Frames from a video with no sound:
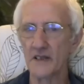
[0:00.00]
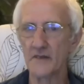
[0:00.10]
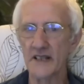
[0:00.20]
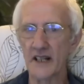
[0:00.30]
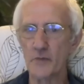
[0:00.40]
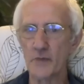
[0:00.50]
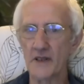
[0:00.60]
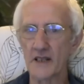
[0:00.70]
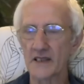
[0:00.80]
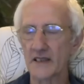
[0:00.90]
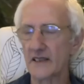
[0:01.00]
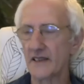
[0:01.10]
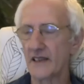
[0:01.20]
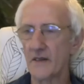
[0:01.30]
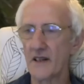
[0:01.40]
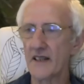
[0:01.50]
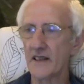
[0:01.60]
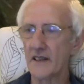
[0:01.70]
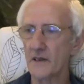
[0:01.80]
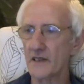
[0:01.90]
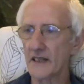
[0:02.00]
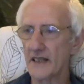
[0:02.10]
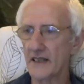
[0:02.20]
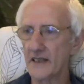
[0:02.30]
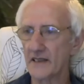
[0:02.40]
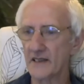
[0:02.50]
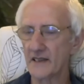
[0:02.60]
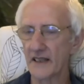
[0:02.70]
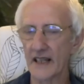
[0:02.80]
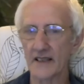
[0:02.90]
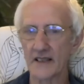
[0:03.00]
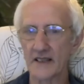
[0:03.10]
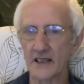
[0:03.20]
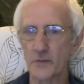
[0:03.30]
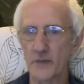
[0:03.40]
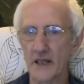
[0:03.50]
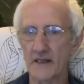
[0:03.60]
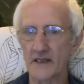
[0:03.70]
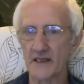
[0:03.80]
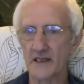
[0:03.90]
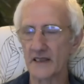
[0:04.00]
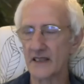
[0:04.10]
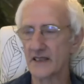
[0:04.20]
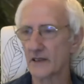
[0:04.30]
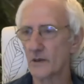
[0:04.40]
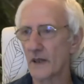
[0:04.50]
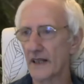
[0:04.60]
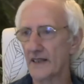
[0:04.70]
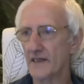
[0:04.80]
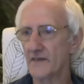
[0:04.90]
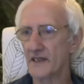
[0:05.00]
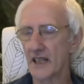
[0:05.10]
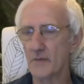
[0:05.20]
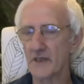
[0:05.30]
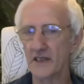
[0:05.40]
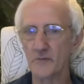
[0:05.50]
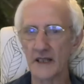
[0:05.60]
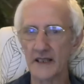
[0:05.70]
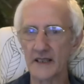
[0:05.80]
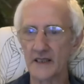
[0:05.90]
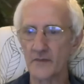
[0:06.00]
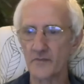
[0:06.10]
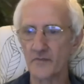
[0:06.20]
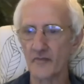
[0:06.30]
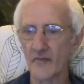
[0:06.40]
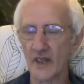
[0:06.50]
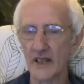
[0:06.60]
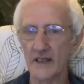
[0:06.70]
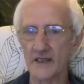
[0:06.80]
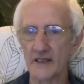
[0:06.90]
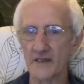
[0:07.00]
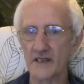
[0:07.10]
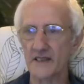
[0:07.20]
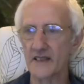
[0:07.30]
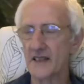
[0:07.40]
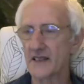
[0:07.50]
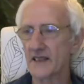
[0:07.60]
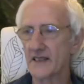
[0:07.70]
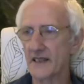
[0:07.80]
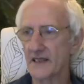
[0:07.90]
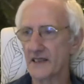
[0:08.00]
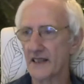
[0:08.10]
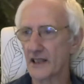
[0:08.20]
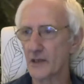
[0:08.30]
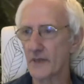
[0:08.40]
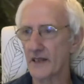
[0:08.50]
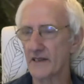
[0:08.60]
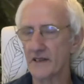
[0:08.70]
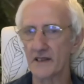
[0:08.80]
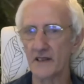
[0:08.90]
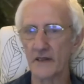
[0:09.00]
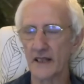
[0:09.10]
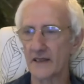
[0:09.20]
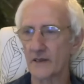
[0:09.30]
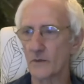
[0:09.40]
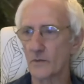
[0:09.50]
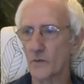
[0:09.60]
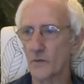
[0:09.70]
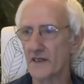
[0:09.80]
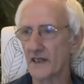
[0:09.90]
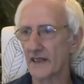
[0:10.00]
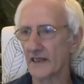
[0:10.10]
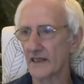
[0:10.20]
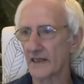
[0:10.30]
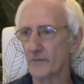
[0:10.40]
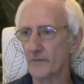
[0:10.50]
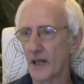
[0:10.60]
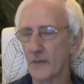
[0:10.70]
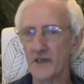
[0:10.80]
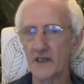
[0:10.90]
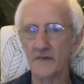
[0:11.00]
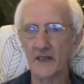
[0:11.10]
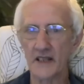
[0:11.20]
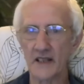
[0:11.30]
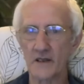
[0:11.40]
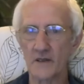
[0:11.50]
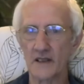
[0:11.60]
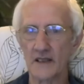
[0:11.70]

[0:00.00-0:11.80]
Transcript: to read any books. The only thing that you need to get that experience is a quiet, receptive mind. So since this is an experience you had watching a Papaji video,